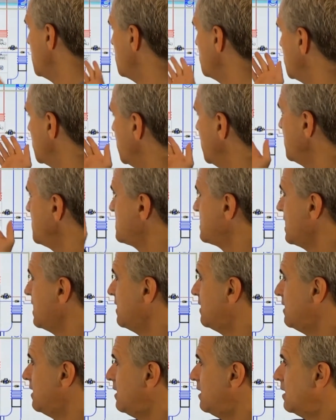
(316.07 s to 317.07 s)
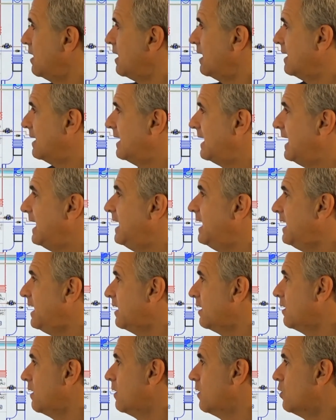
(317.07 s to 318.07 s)
But let's say the heating
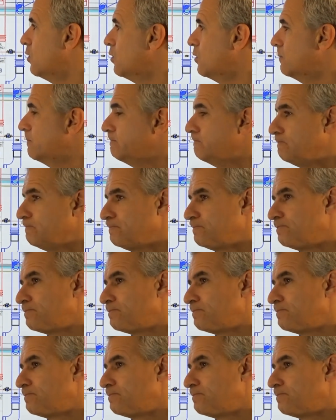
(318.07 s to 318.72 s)
in our home,